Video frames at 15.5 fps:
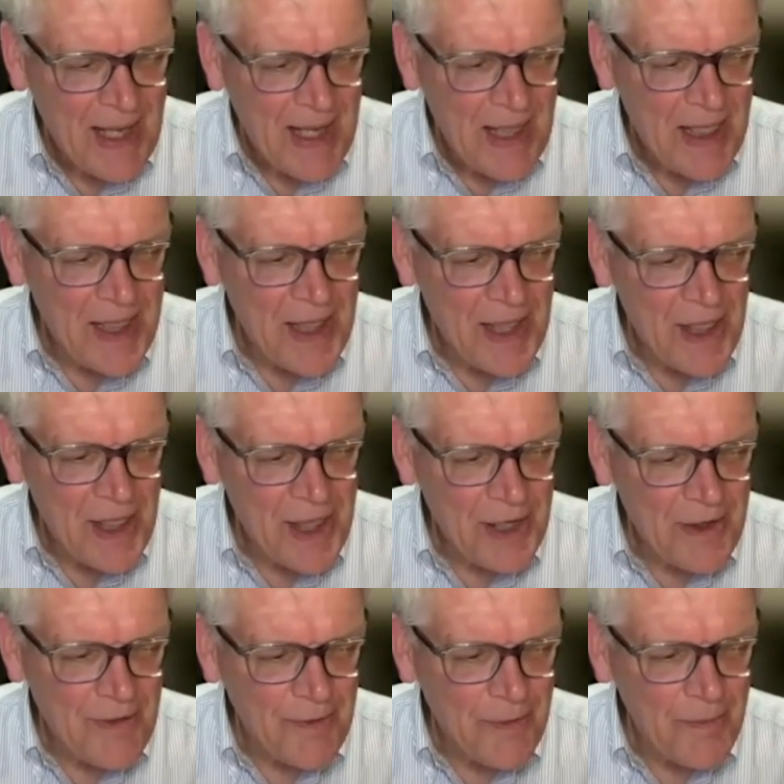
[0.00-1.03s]

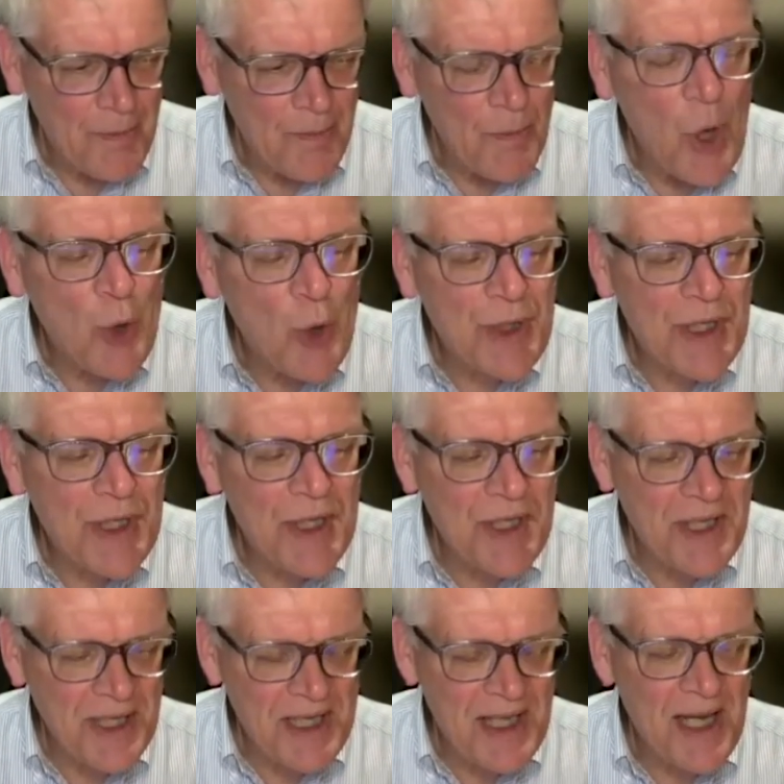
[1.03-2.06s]
the most
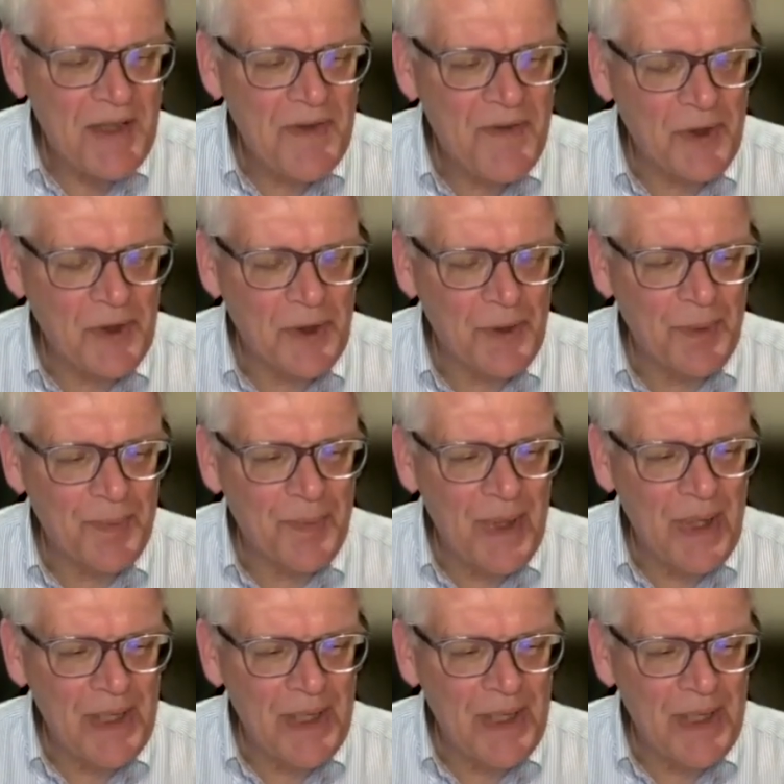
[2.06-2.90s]
successful